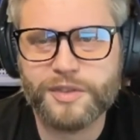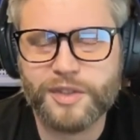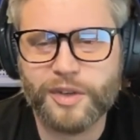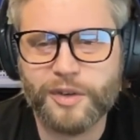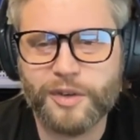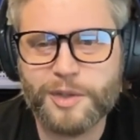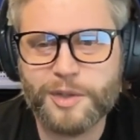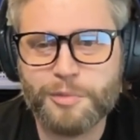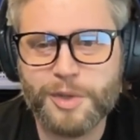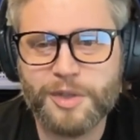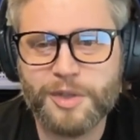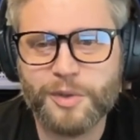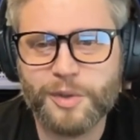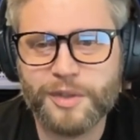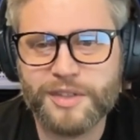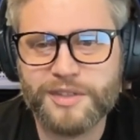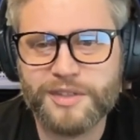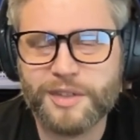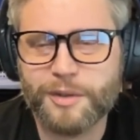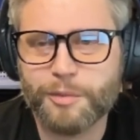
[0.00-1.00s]
So he's been
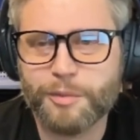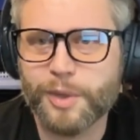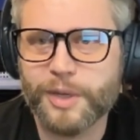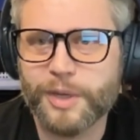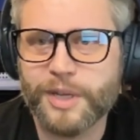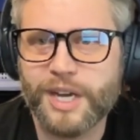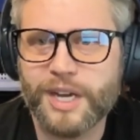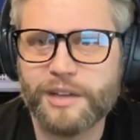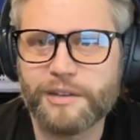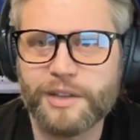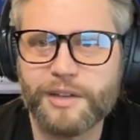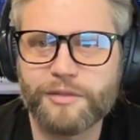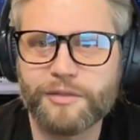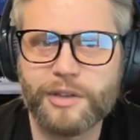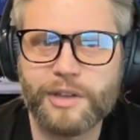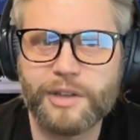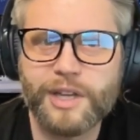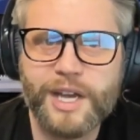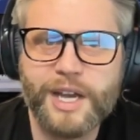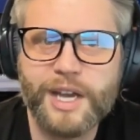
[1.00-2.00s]
doing this at a pretty high
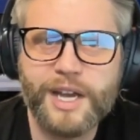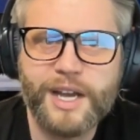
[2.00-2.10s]
level.